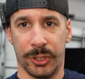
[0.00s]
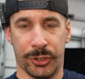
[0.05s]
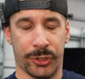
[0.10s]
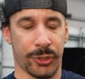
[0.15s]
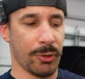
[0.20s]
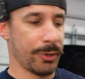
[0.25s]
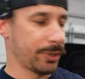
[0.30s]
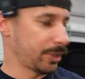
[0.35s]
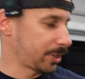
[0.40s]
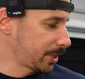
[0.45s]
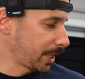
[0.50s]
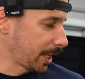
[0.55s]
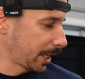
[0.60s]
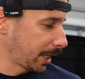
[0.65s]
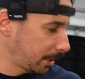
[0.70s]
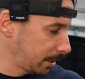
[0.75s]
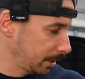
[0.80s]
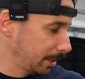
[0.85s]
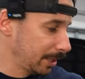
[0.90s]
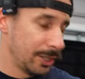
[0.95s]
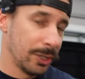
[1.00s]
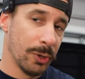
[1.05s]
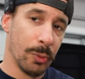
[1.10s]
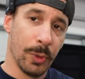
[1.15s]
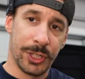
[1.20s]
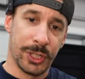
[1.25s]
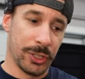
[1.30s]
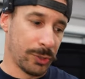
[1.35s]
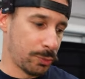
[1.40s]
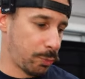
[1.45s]
I'll show you in a second,
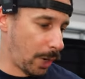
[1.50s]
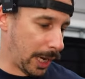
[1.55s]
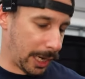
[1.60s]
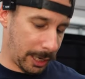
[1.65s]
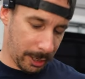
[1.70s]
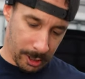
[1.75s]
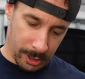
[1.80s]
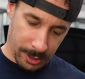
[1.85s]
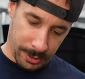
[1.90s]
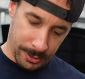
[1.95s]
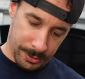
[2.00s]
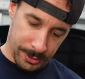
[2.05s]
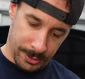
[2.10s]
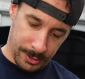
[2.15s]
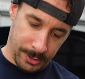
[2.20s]
which is where